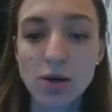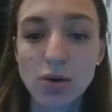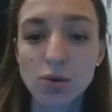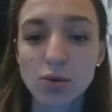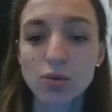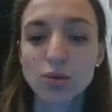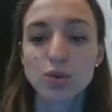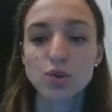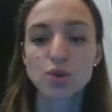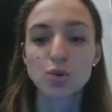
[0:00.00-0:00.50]

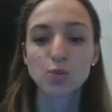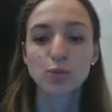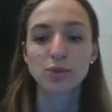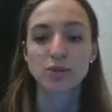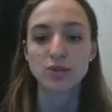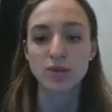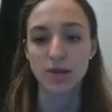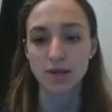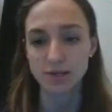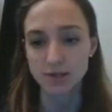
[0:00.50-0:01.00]
or to
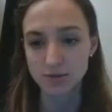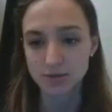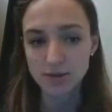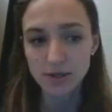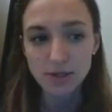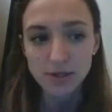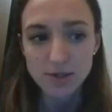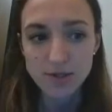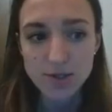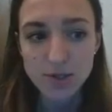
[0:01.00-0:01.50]
pediatric
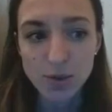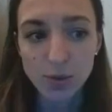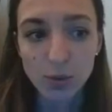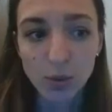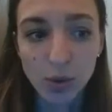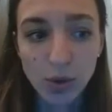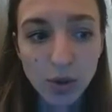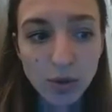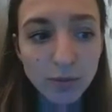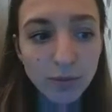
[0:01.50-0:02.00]
dentistry
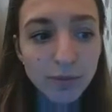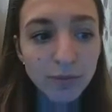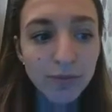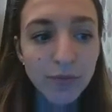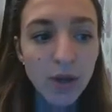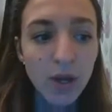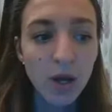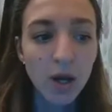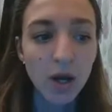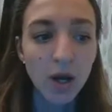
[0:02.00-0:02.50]
were
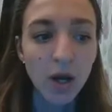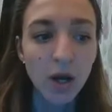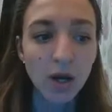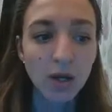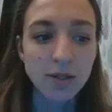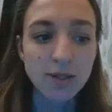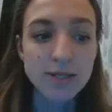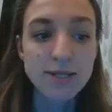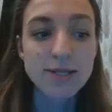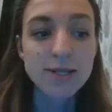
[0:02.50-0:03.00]
uh,
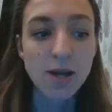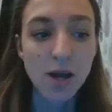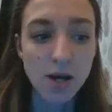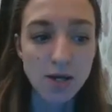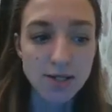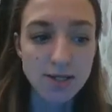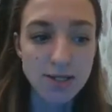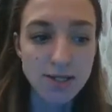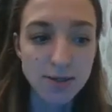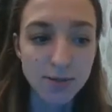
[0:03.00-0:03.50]

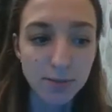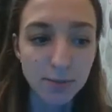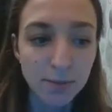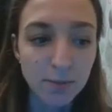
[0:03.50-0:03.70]
discussed.